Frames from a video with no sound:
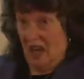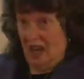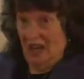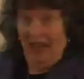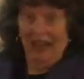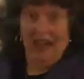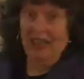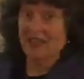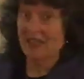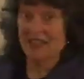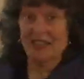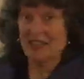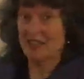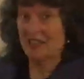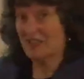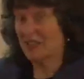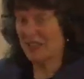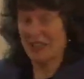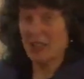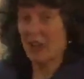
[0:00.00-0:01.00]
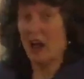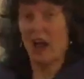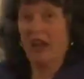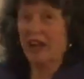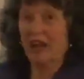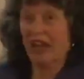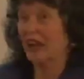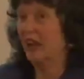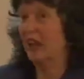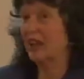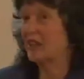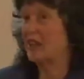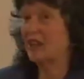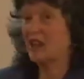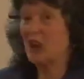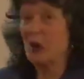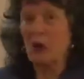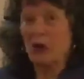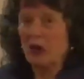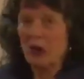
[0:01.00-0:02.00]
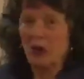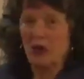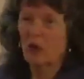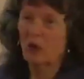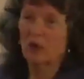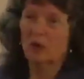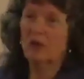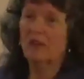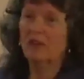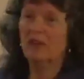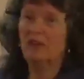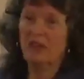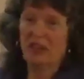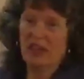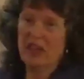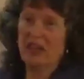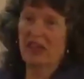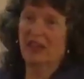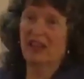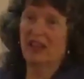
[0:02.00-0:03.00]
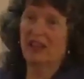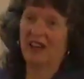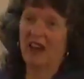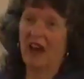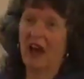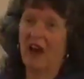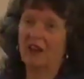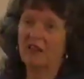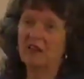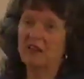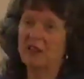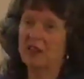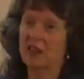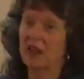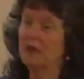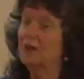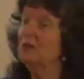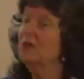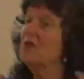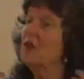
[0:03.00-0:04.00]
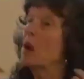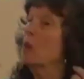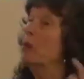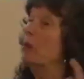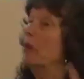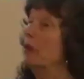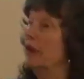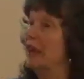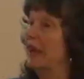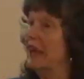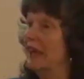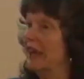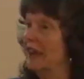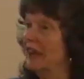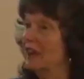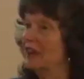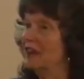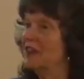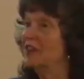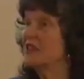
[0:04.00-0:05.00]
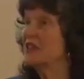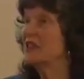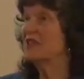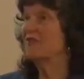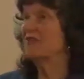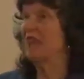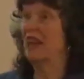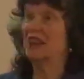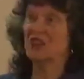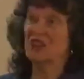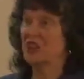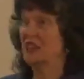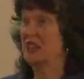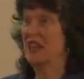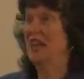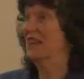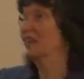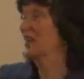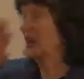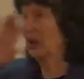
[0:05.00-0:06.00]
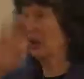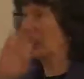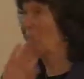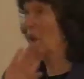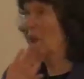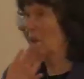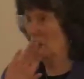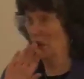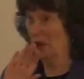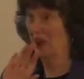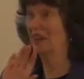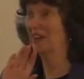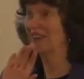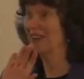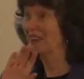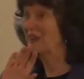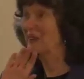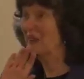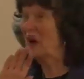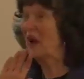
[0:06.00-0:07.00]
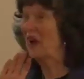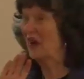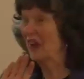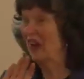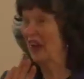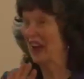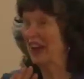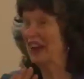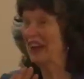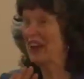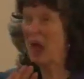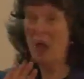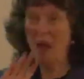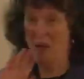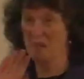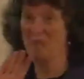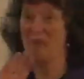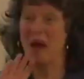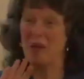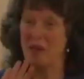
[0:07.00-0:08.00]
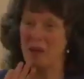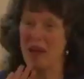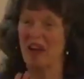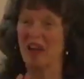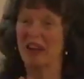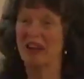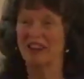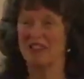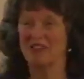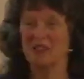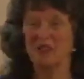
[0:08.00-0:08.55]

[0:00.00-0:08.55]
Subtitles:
his slightly hysterical fear, laughter, breathes, and just has a go. You know, like, maybe I can